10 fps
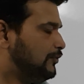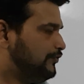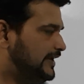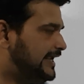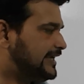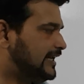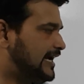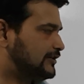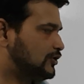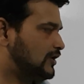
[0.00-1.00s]
weak
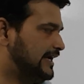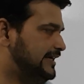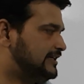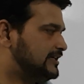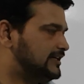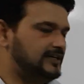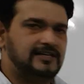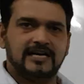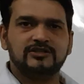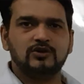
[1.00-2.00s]
electrolyte
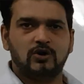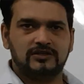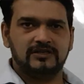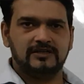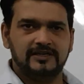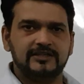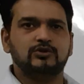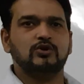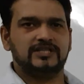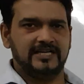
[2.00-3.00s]
does not
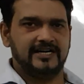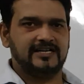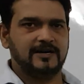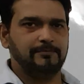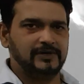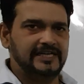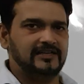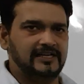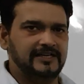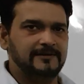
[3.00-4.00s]
dissociate
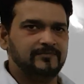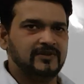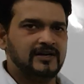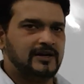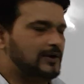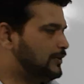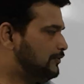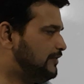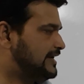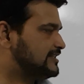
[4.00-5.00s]
completely
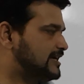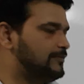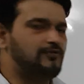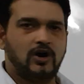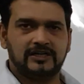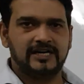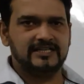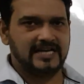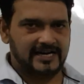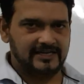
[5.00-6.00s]
when some water
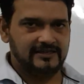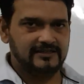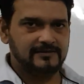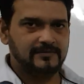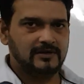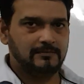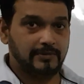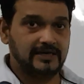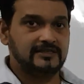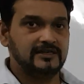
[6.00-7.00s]
is added,
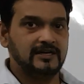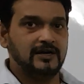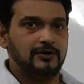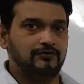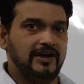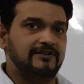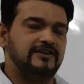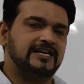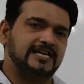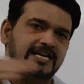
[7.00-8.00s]
but when
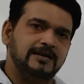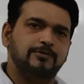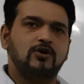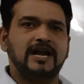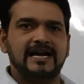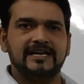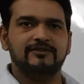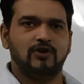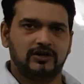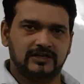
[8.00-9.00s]
we keep on
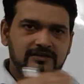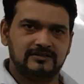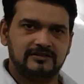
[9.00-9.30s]
adding water,